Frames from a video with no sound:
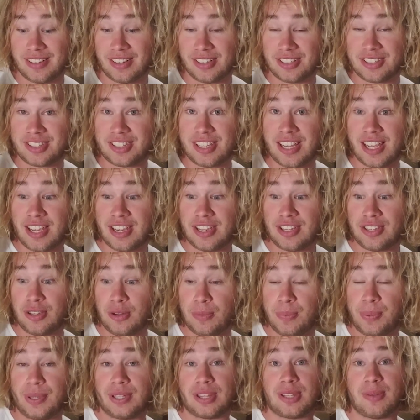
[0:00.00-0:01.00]
say you
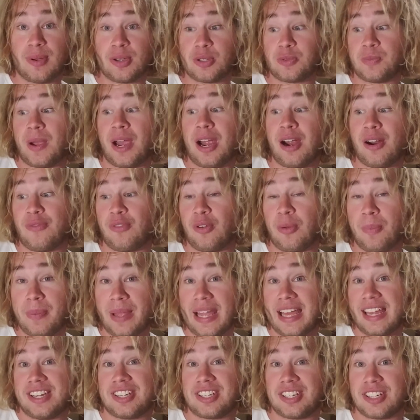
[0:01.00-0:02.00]
put the most powerful
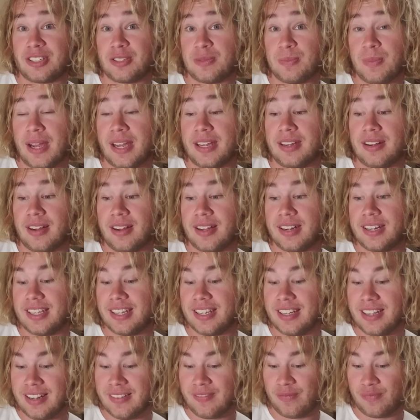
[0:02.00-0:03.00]
banishing smite on
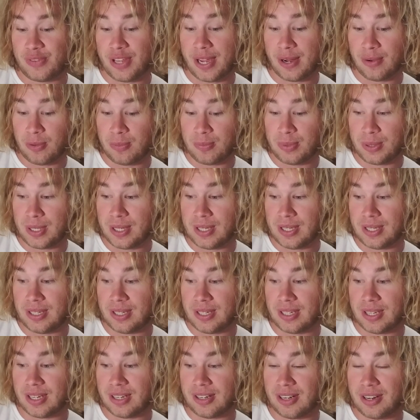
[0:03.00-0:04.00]
it, that will
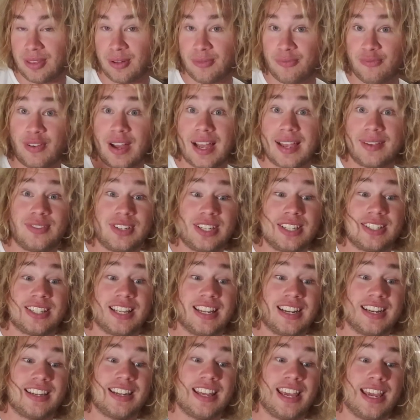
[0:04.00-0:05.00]
be another
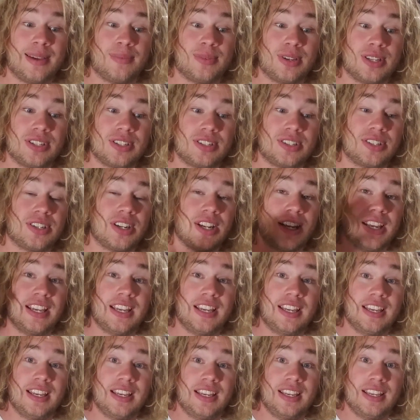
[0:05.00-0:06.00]
5d10 of damage,
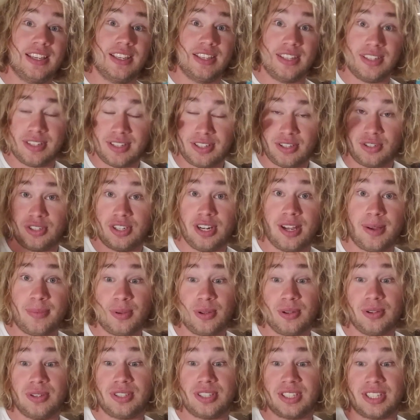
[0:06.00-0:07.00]

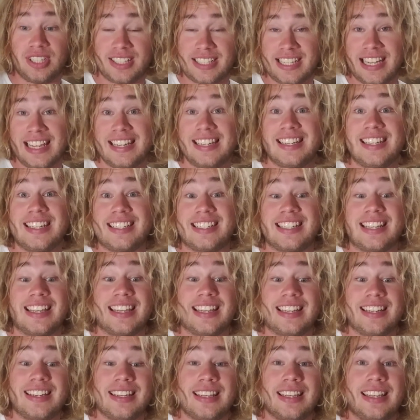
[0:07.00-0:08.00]
doubled to
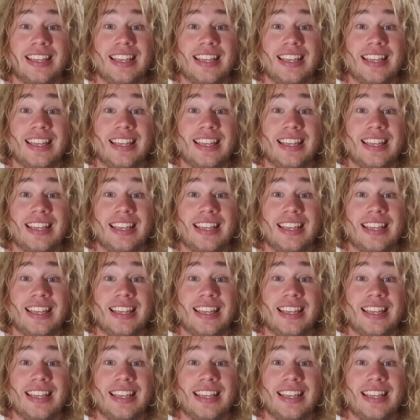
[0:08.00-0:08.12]
10d10.